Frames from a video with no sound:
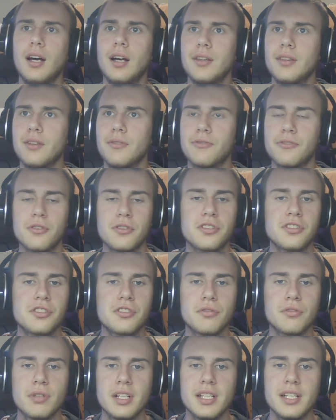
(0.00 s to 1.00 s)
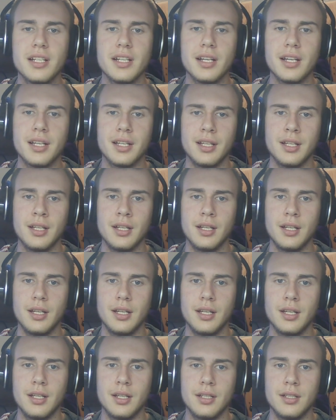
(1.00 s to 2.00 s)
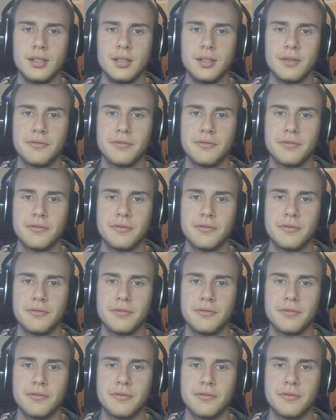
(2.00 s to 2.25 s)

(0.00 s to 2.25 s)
the first 3 in